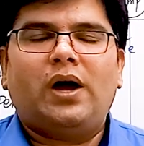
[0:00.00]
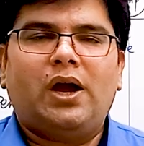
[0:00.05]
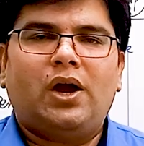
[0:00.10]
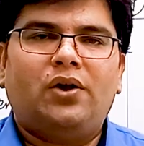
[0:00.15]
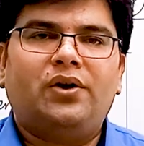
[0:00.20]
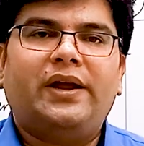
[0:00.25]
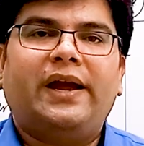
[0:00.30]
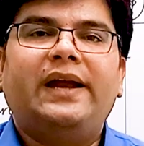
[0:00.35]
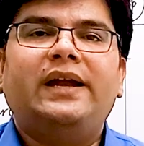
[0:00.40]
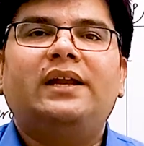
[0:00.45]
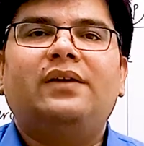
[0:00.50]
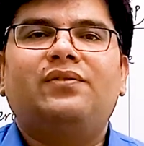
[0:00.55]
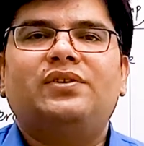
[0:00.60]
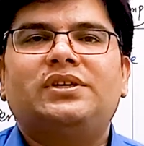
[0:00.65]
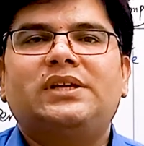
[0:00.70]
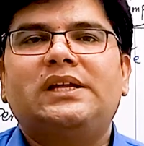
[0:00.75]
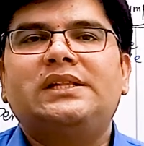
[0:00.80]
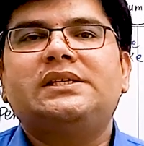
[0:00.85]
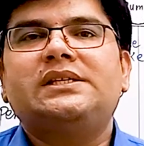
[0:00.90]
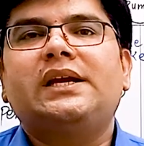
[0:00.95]
iodide
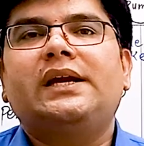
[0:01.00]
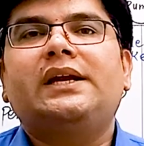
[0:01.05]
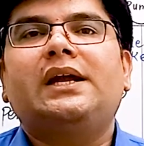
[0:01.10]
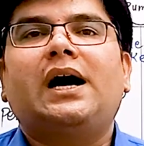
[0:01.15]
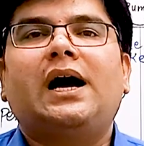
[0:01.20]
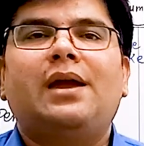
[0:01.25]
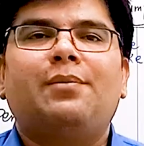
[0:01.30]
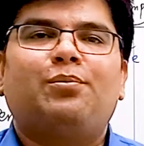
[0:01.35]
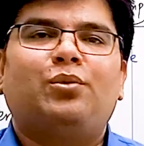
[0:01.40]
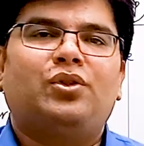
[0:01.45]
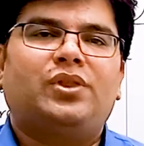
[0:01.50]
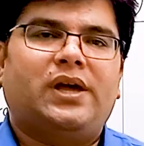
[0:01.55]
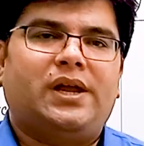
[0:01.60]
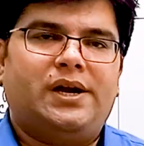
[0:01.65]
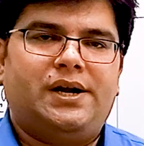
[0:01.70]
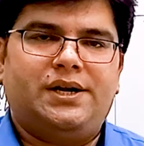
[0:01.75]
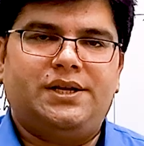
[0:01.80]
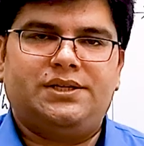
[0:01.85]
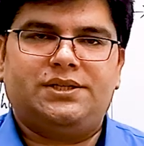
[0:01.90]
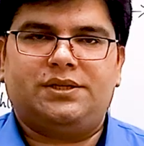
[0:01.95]
deficiency and
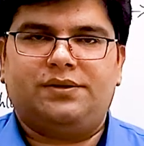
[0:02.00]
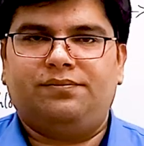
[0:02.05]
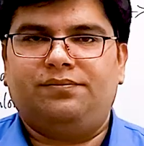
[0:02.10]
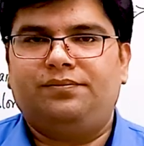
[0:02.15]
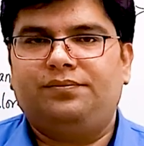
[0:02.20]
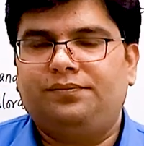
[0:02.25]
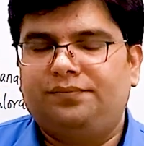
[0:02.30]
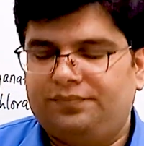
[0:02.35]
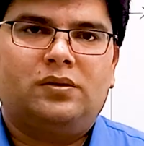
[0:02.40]
hypothyroidism.